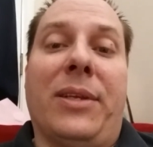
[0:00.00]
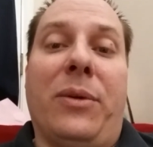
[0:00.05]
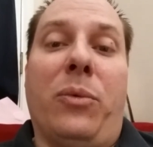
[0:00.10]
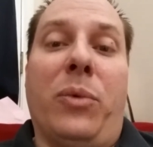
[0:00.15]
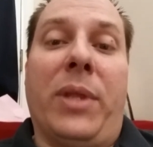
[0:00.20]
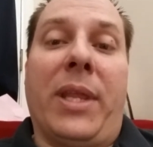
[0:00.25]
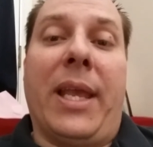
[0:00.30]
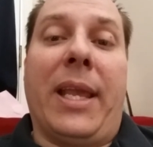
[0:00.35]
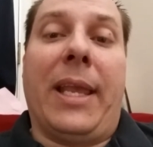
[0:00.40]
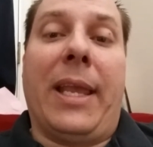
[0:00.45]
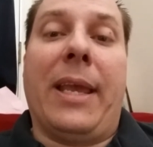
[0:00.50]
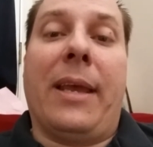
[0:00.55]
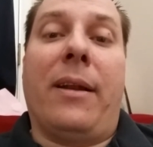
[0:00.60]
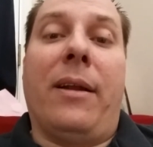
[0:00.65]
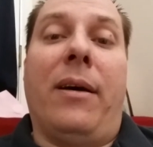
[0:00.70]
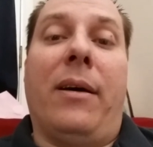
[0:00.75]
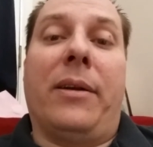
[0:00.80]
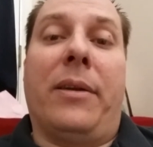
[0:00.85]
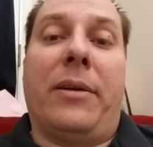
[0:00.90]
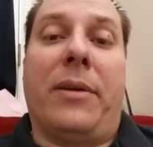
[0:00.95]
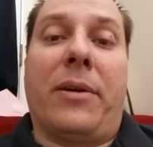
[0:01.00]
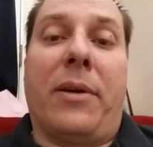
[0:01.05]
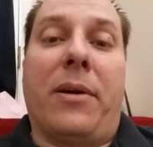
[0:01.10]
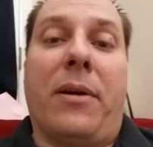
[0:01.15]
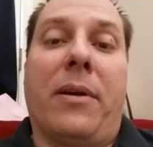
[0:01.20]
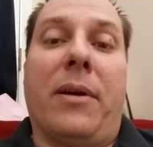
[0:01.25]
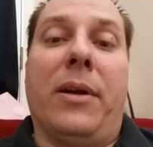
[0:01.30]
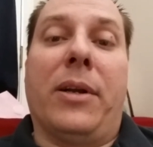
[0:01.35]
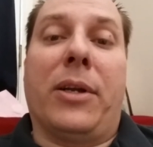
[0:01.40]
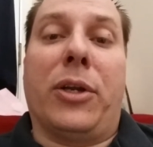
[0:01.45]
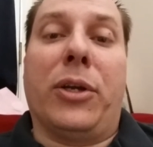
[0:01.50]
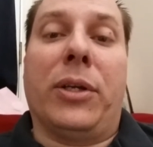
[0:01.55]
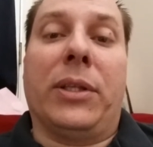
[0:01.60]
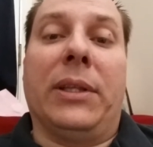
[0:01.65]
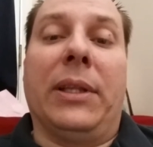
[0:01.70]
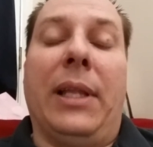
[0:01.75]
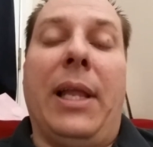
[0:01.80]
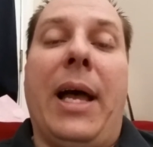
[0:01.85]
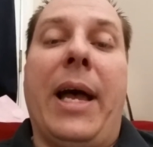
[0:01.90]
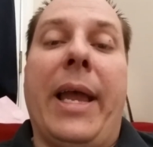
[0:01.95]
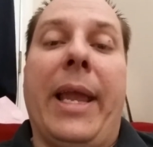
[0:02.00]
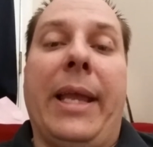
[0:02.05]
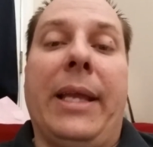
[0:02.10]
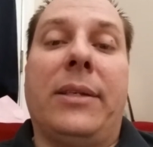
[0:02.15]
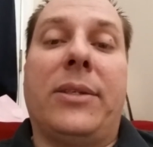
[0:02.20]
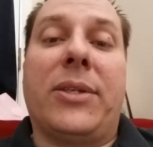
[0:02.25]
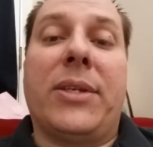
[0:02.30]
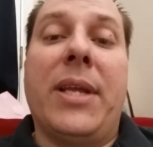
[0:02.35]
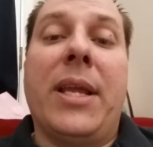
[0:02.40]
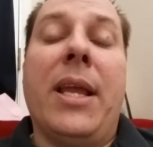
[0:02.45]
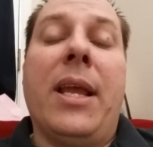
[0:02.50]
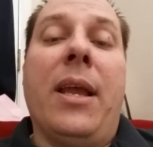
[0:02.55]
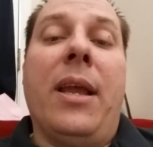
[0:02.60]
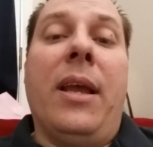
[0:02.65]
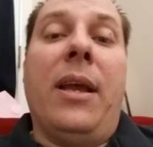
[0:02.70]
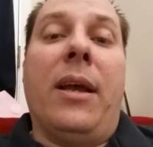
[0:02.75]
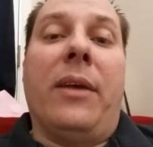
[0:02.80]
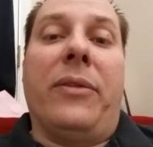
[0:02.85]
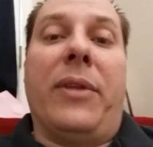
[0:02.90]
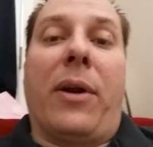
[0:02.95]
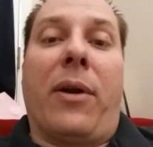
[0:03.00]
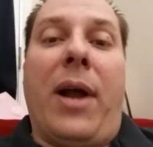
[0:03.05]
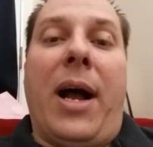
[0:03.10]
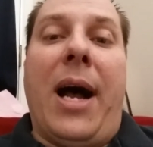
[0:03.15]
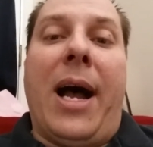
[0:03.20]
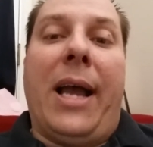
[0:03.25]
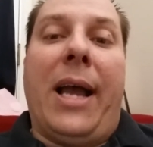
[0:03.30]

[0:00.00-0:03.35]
that when they get under a good light, their